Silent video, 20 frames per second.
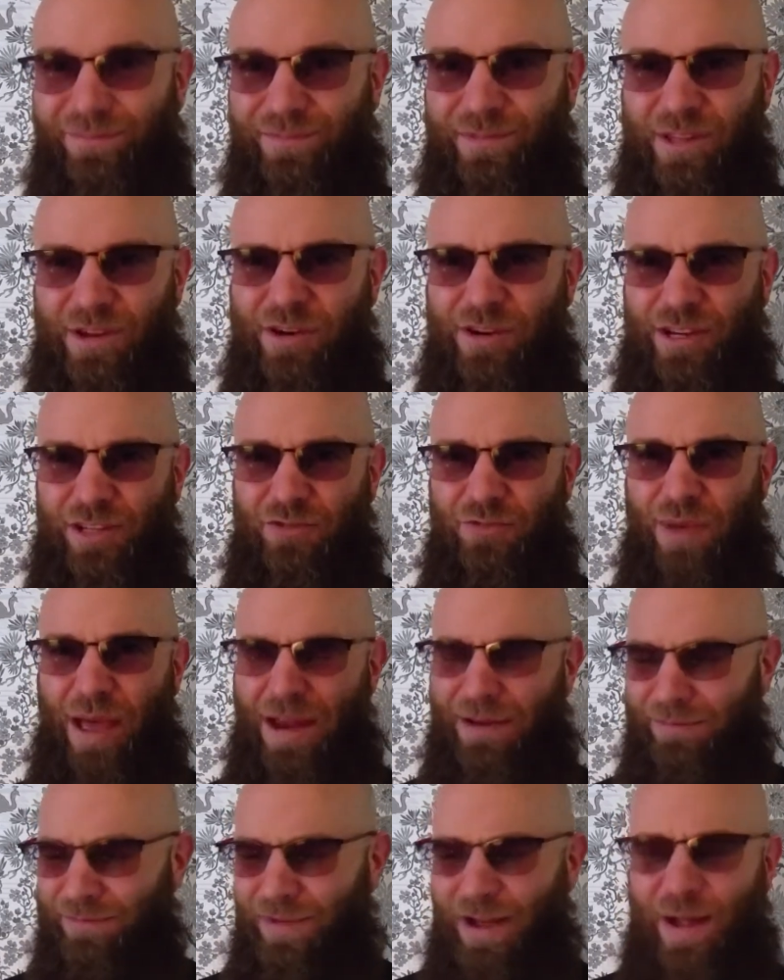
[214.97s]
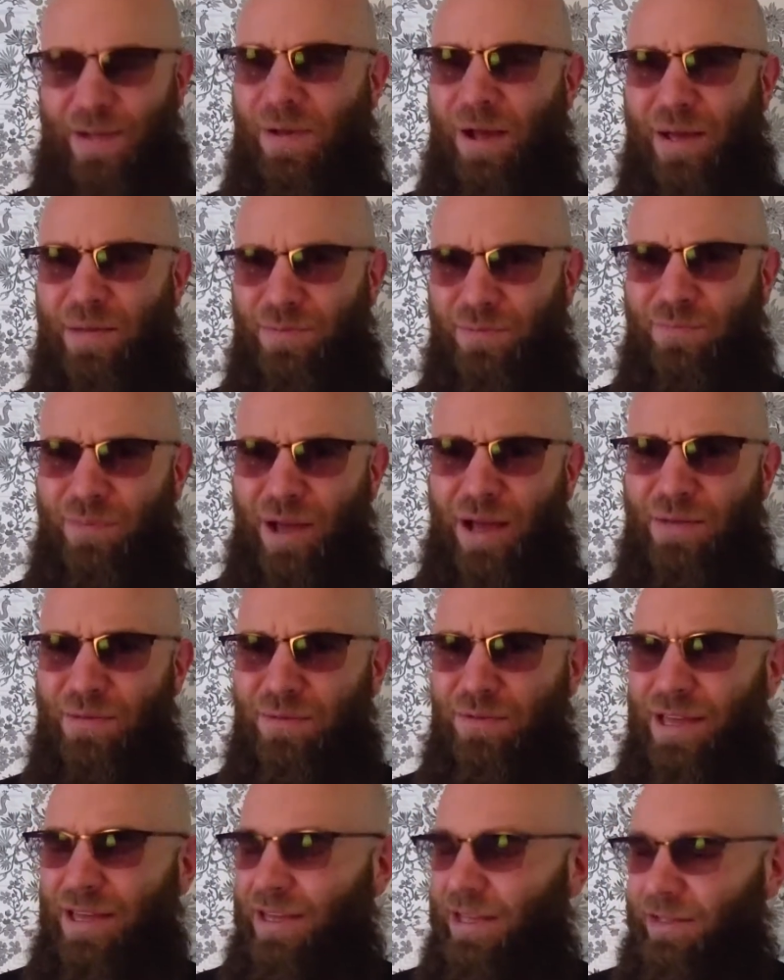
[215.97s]
The orchestra man. I
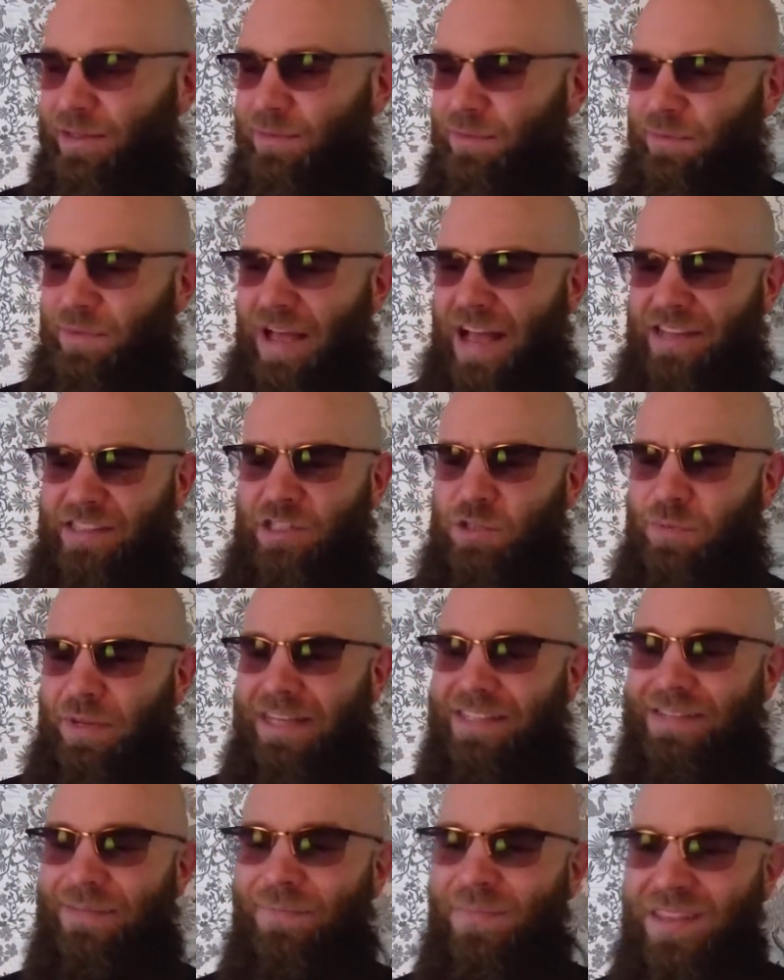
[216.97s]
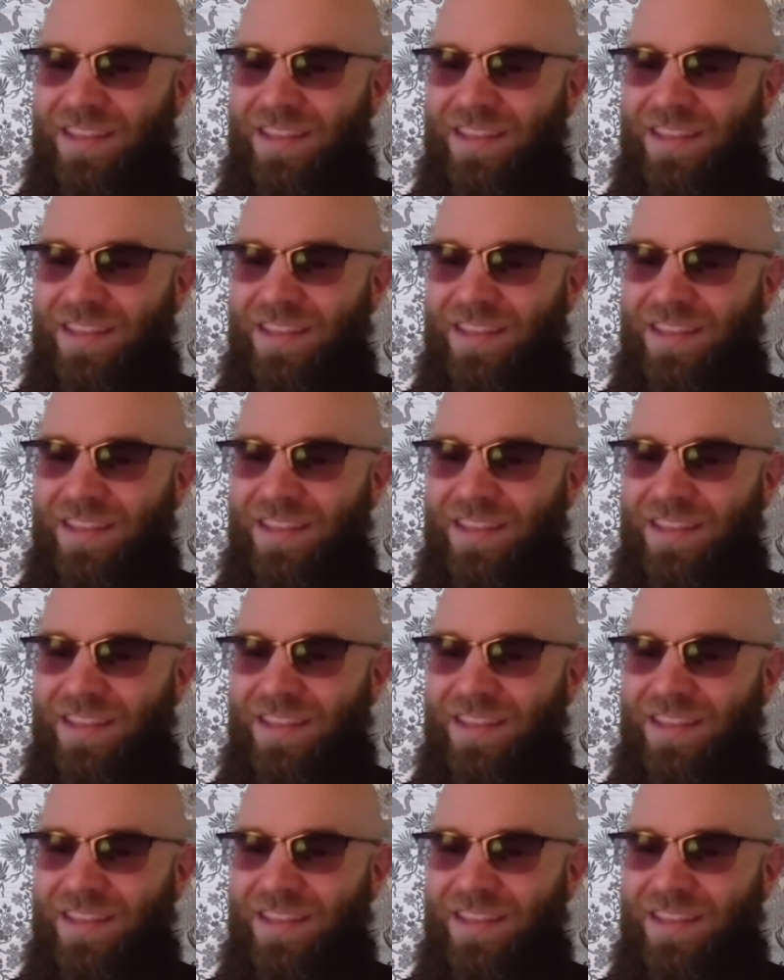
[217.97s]
think it has its place.